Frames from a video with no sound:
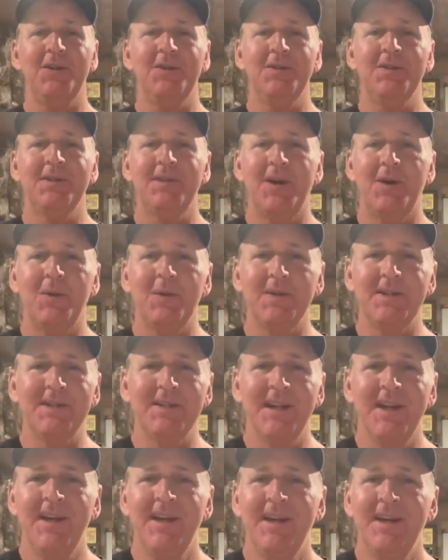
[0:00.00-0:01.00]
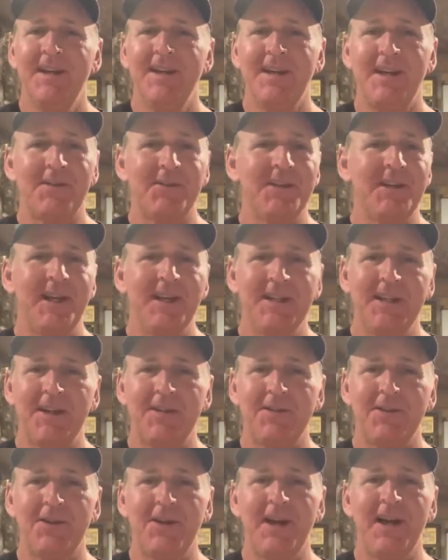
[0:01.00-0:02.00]
It's always, never take
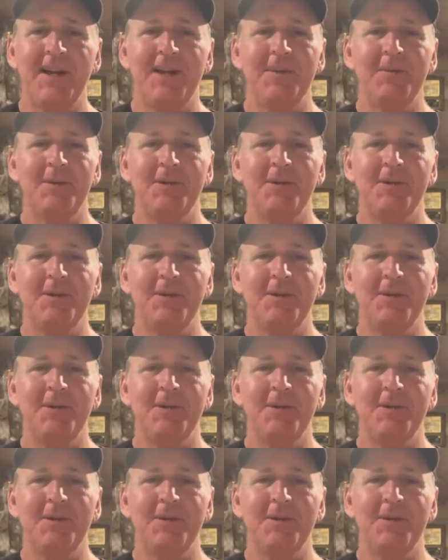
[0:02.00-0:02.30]
that for granted.